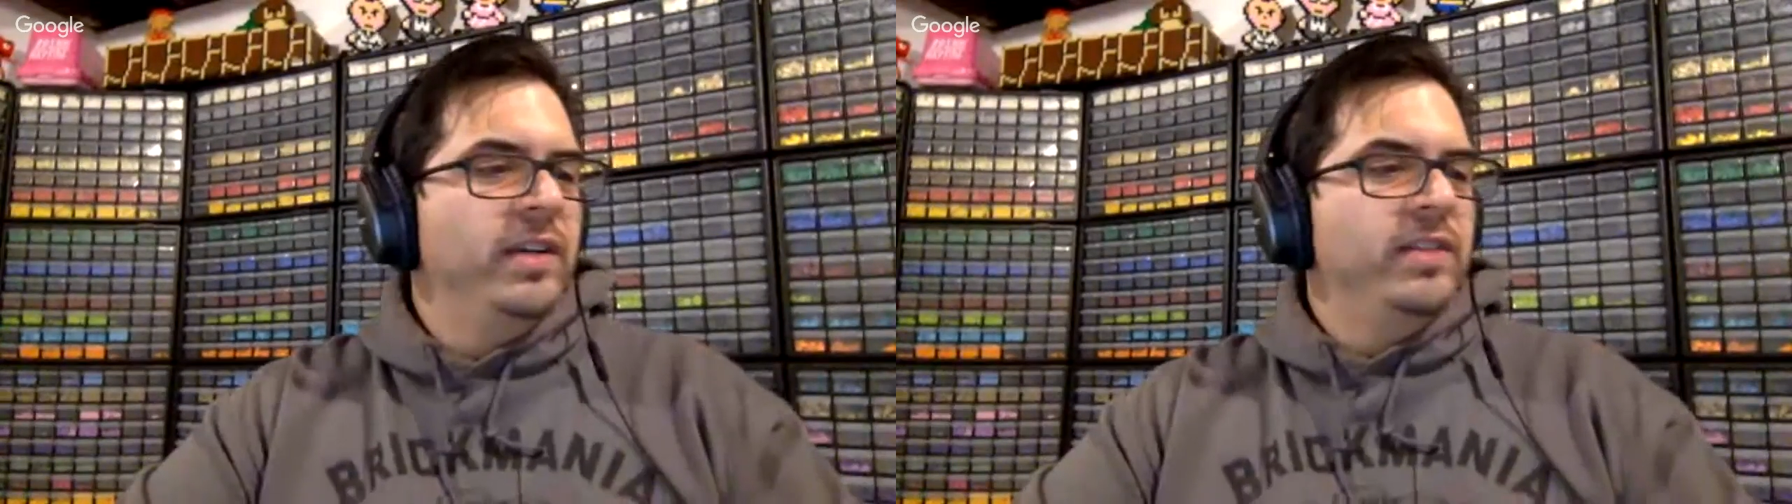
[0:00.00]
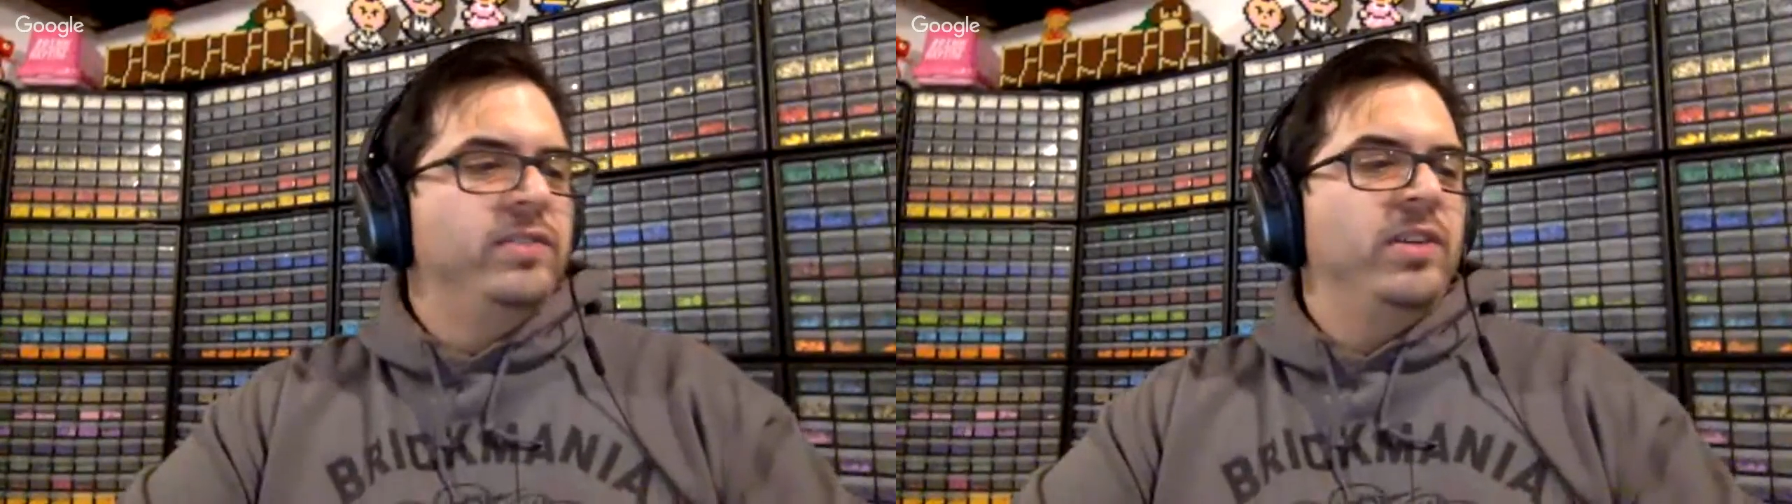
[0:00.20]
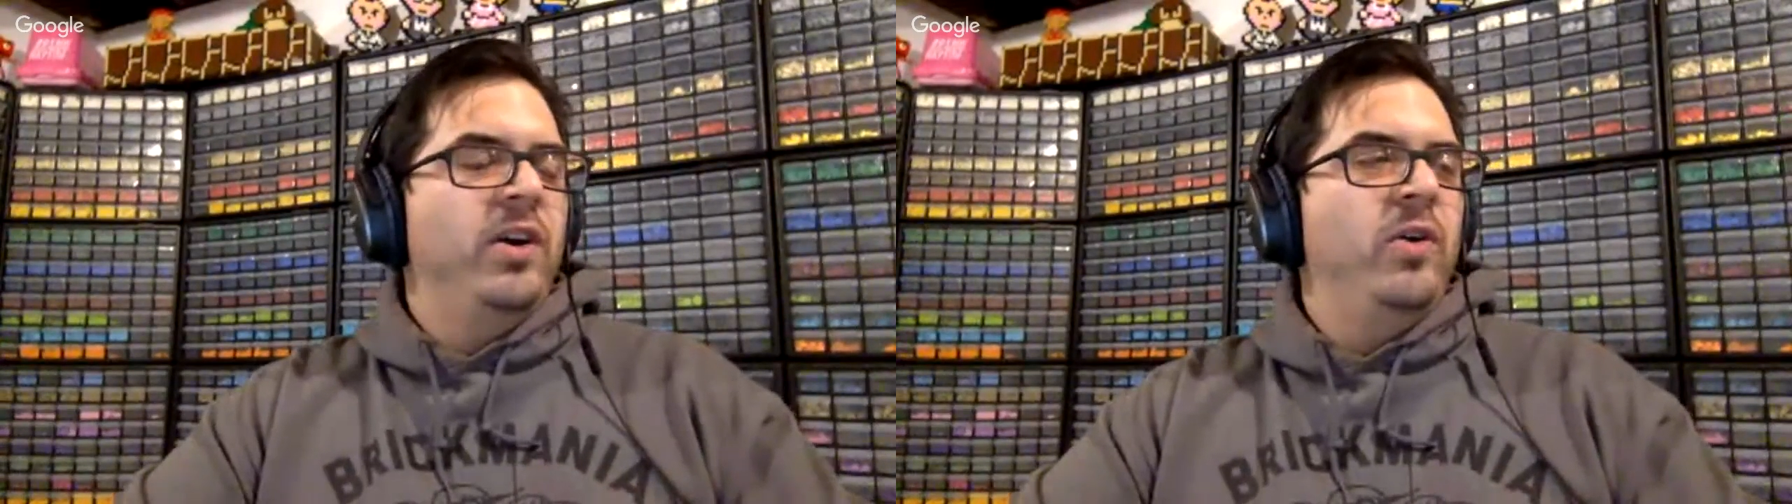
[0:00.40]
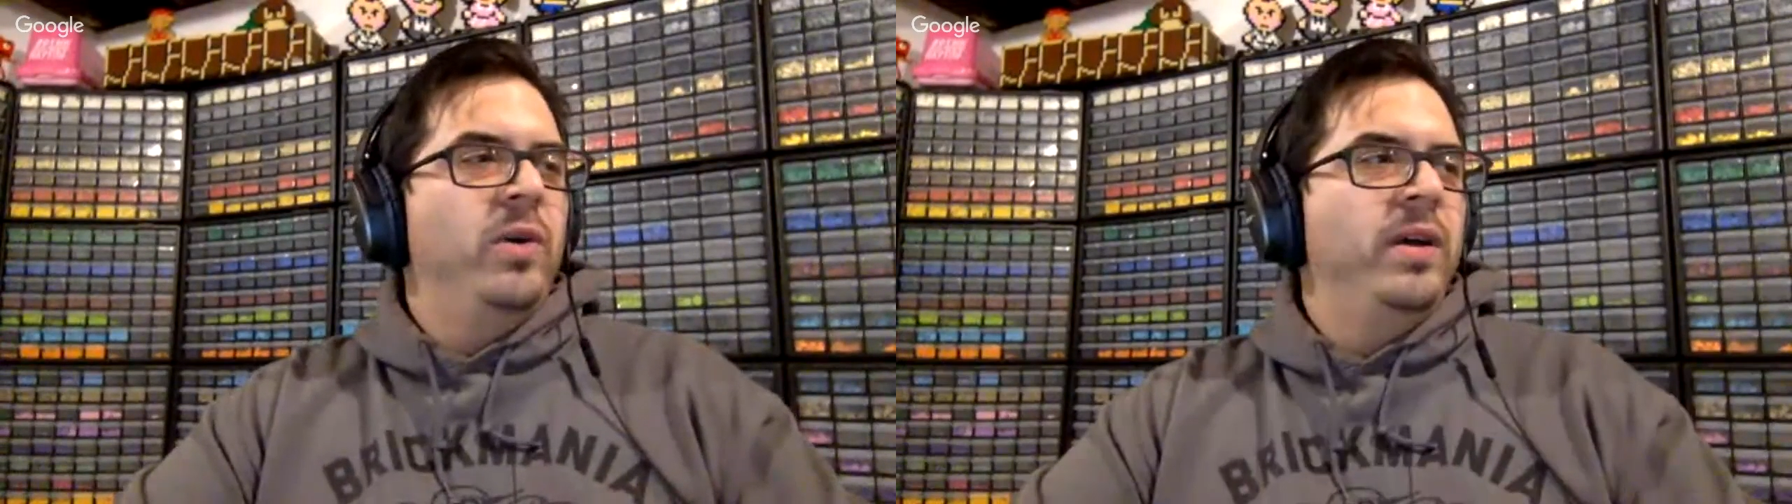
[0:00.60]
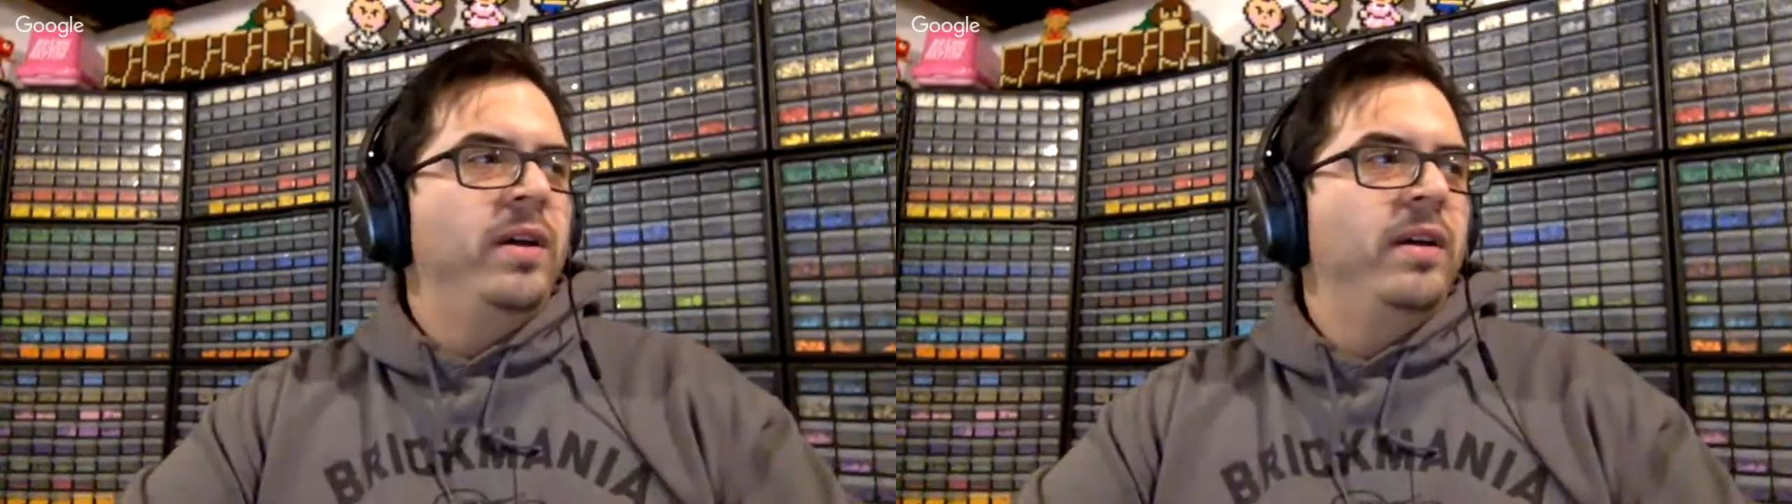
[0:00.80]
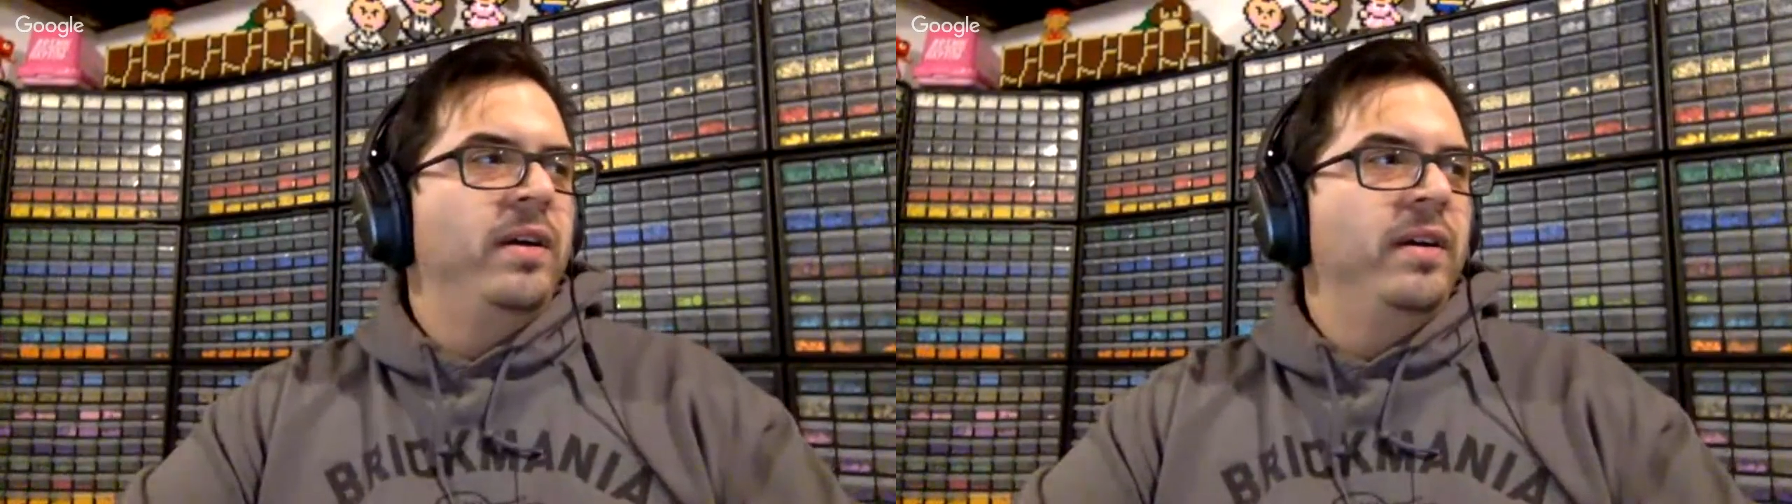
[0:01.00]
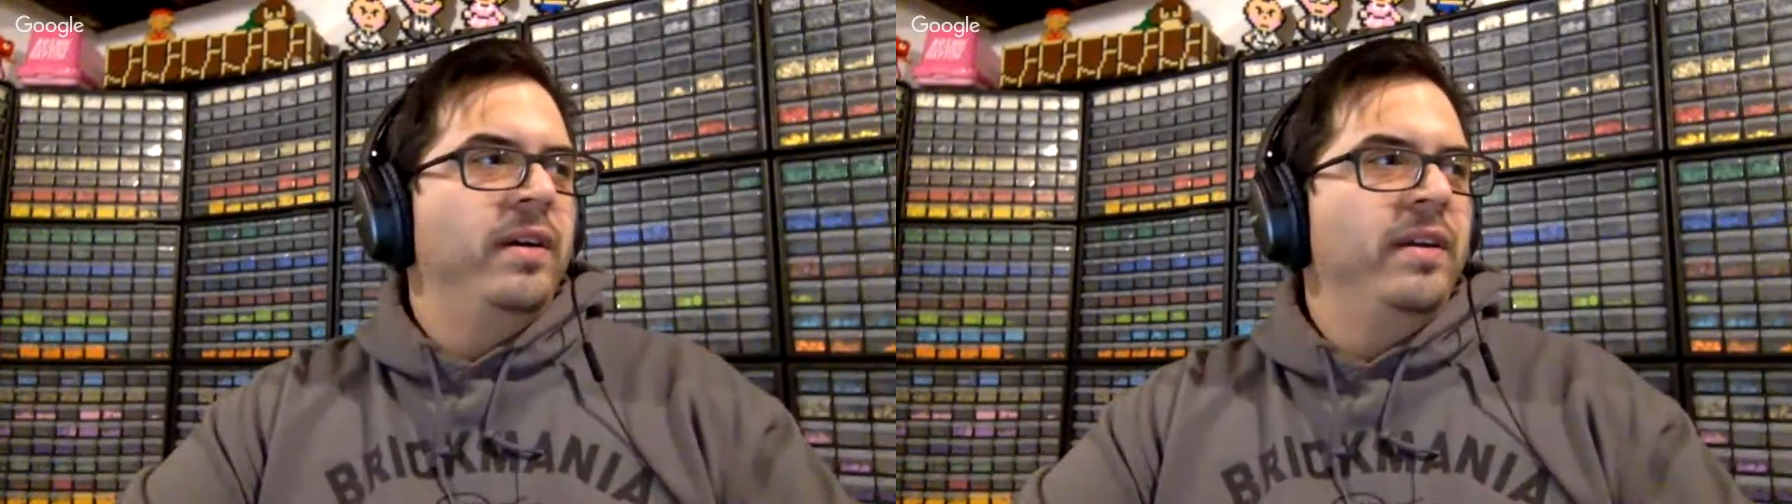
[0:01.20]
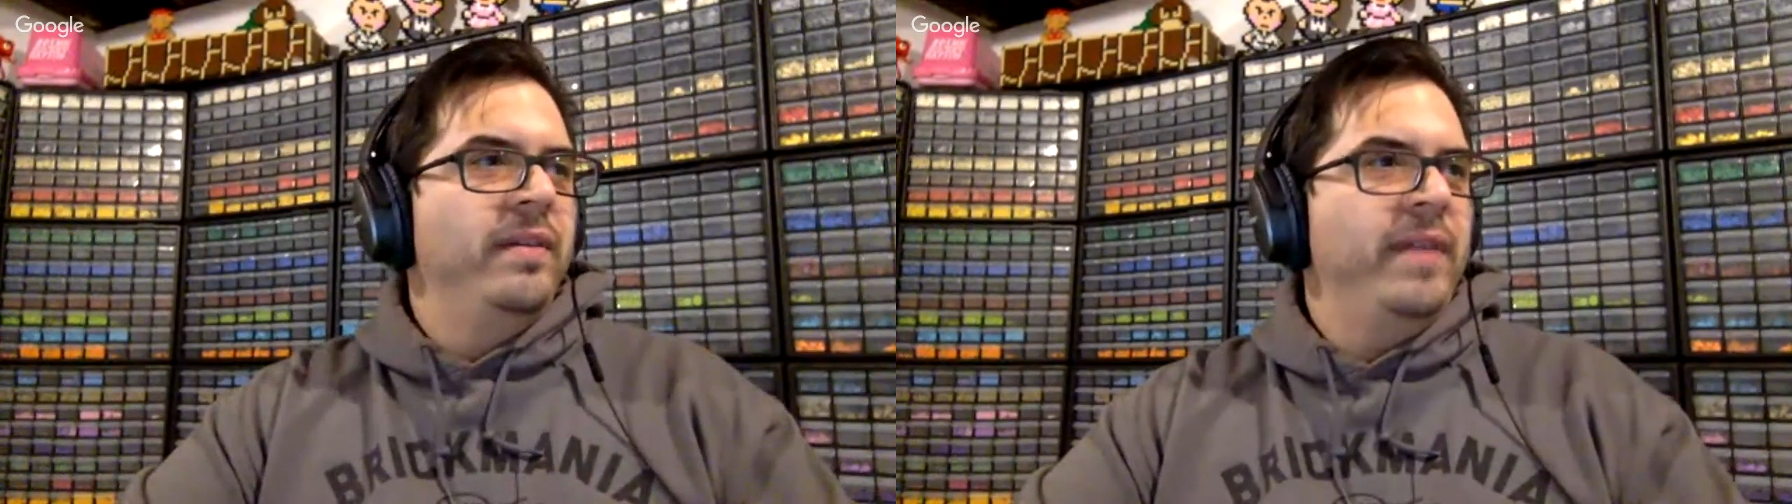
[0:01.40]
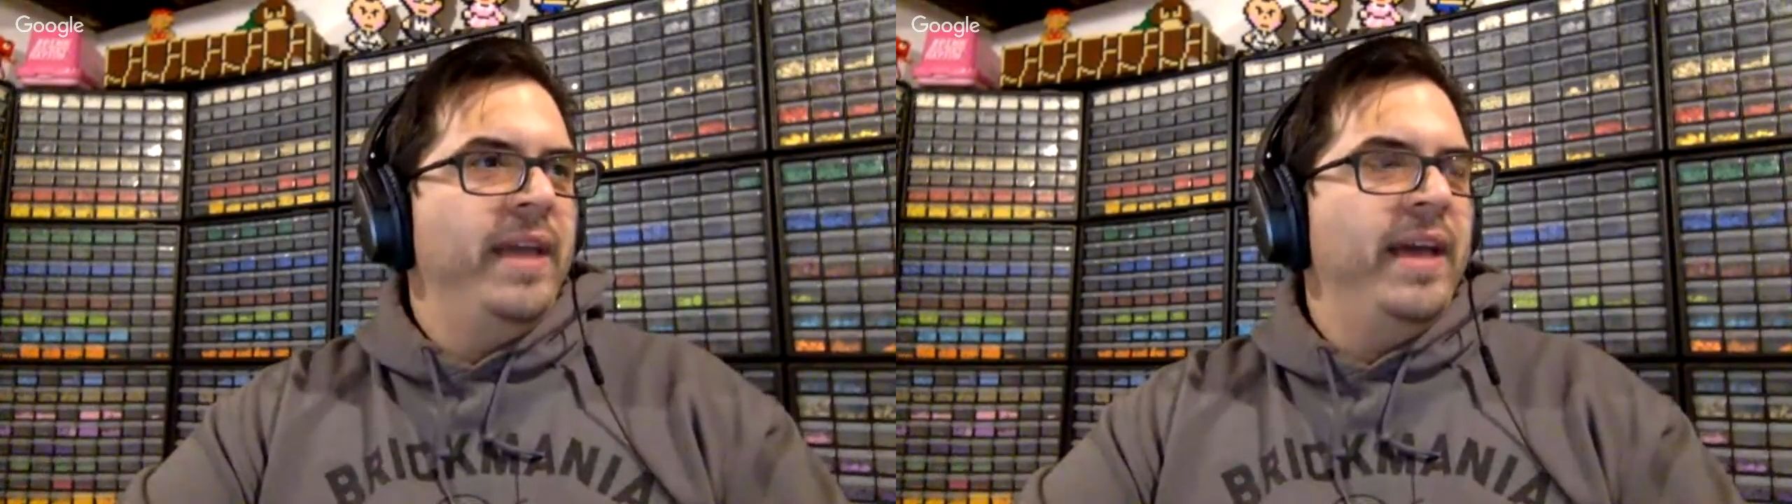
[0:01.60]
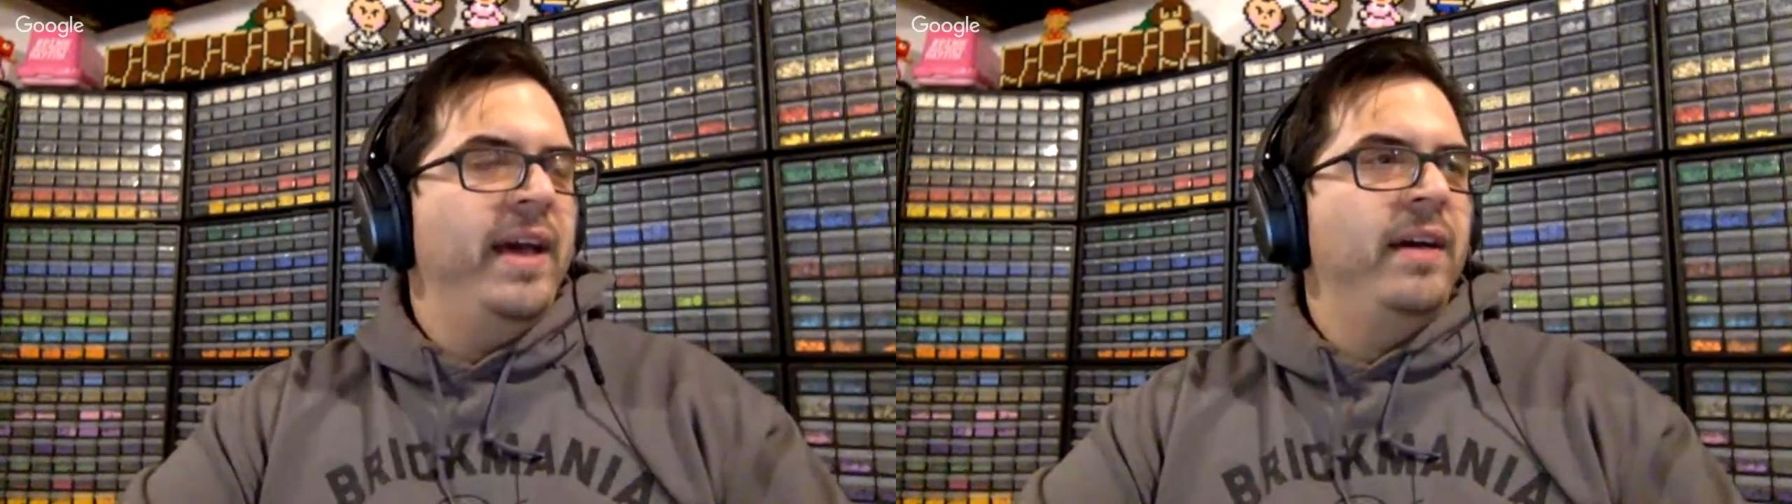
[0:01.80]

So yeah,